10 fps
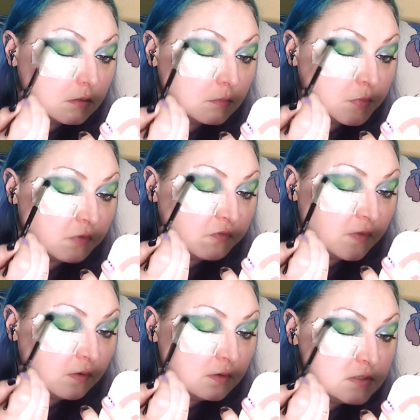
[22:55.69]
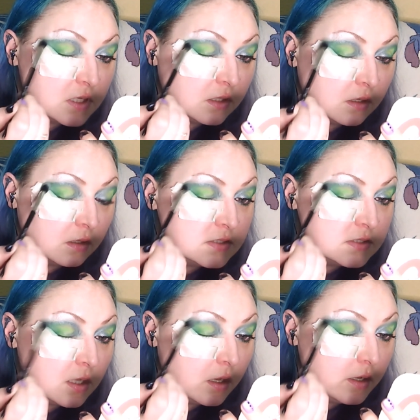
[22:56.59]
But very gently,
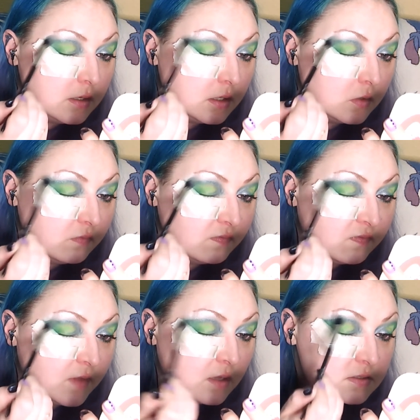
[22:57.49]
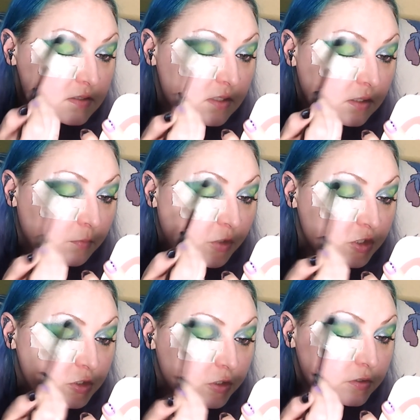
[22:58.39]
tiny, fast little brush
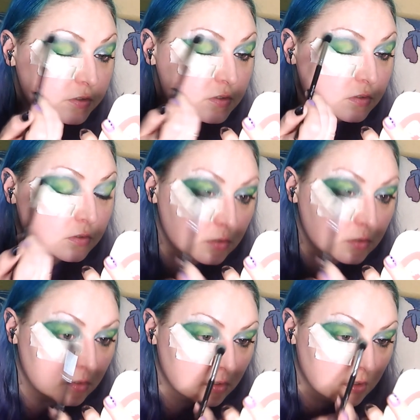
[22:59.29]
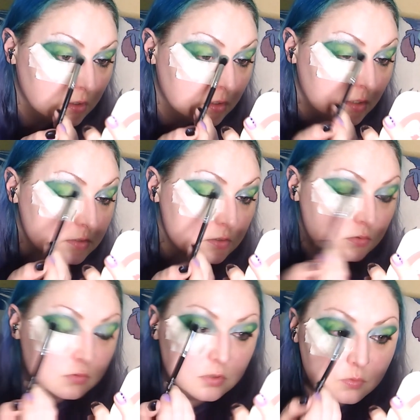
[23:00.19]
strokes. That's
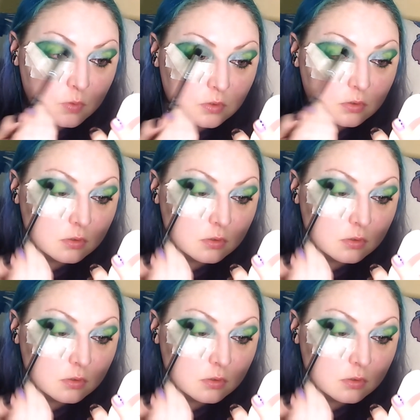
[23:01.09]
all you want.